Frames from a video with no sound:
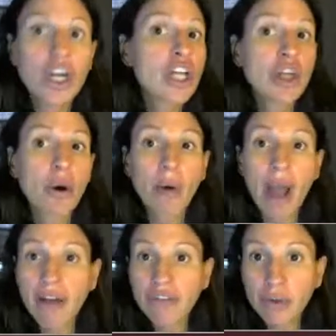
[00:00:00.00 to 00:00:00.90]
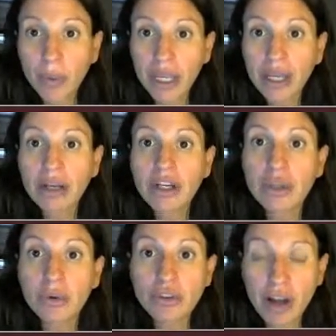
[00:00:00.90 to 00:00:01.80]
So every week you
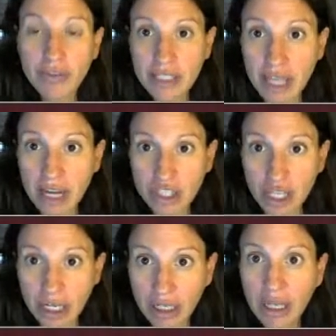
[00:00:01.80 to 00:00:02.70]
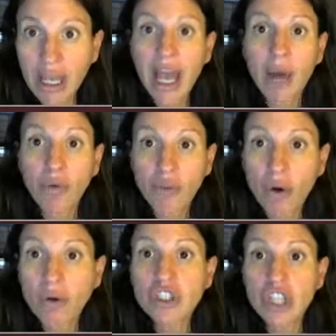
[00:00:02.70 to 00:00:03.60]
will draft a section and we'll
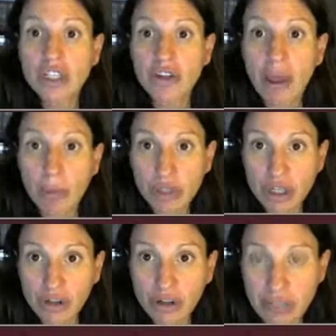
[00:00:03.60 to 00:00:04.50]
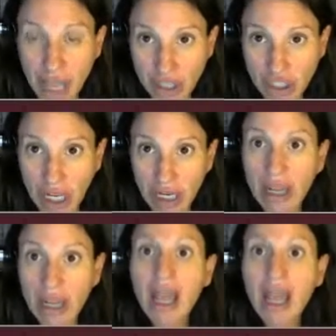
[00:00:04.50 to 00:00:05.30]
focus just on that particular section.